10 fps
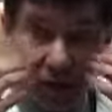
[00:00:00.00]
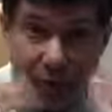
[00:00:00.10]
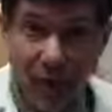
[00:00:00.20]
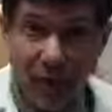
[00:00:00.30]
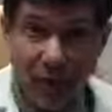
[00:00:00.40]

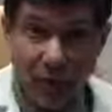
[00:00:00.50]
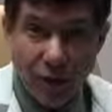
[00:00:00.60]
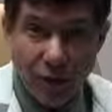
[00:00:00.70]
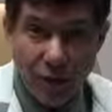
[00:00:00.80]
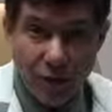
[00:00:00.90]
is partly
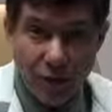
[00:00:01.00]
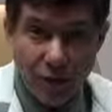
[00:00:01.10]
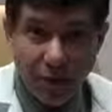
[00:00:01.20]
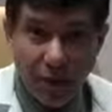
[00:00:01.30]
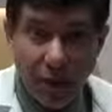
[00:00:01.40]

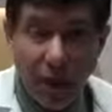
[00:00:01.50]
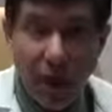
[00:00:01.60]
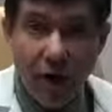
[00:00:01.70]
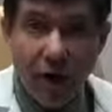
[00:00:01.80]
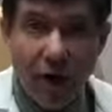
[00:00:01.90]
responsible
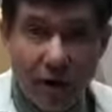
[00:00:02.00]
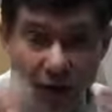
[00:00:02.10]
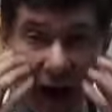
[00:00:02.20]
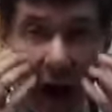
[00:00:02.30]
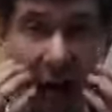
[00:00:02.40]
for the
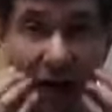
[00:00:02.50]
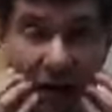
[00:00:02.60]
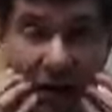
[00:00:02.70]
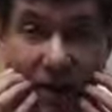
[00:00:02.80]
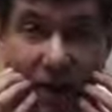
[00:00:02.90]
sagging
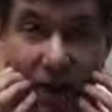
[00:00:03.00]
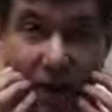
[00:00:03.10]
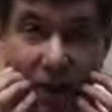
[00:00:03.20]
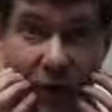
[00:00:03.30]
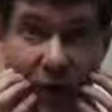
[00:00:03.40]
and
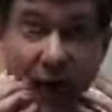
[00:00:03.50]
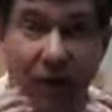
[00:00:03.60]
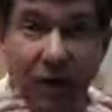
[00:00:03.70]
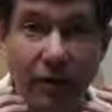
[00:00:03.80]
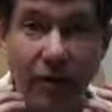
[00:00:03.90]
sinking that we get
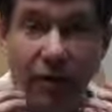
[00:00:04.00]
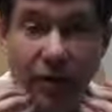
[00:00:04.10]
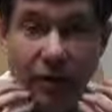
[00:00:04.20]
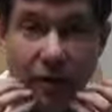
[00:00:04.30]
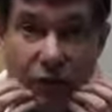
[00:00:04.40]
in
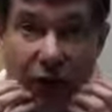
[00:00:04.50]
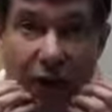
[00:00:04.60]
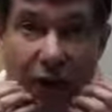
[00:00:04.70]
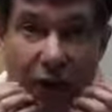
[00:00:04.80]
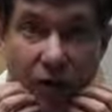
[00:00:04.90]
causing the
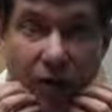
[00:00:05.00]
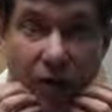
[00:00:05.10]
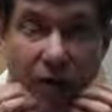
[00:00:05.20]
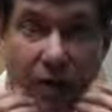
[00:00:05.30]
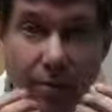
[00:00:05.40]

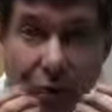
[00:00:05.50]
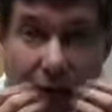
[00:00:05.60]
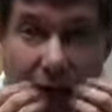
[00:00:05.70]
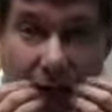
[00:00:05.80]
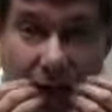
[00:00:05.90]
jowls and the
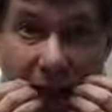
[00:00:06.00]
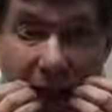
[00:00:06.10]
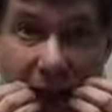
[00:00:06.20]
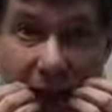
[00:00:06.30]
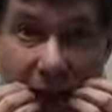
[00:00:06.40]
marionette
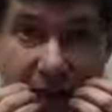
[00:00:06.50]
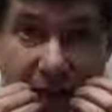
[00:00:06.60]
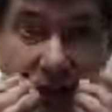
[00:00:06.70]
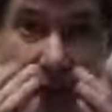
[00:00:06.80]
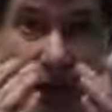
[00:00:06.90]
lines
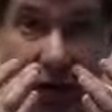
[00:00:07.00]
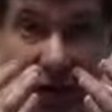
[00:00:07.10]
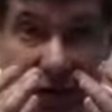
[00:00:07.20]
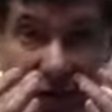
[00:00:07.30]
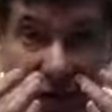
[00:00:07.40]
and the
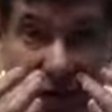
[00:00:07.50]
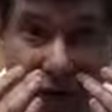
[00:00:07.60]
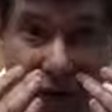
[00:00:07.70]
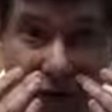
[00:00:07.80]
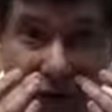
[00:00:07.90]
nasolabial
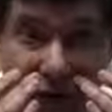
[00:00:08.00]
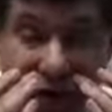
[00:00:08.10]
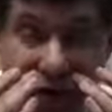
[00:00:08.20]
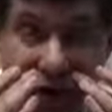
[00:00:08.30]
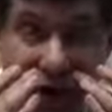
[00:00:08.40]

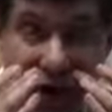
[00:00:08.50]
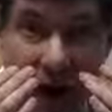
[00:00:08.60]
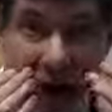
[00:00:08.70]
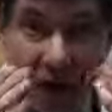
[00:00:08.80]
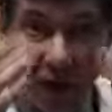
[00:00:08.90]
folds,
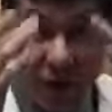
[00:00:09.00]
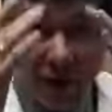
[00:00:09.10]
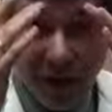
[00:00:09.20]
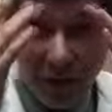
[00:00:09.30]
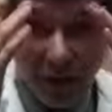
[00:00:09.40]
and even
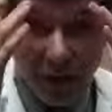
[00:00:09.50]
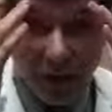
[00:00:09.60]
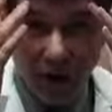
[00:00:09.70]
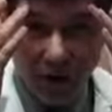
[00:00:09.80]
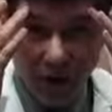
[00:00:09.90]
to some
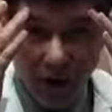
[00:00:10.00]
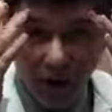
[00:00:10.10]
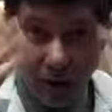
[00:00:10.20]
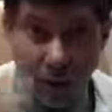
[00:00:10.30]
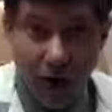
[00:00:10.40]
degree the
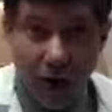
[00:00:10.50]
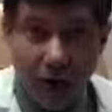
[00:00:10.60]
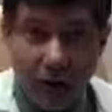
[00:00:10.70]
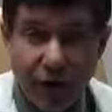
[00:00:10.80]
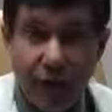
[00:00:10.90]
sagging
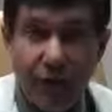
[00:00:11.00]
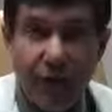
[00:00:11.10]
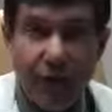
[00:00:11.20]
brows.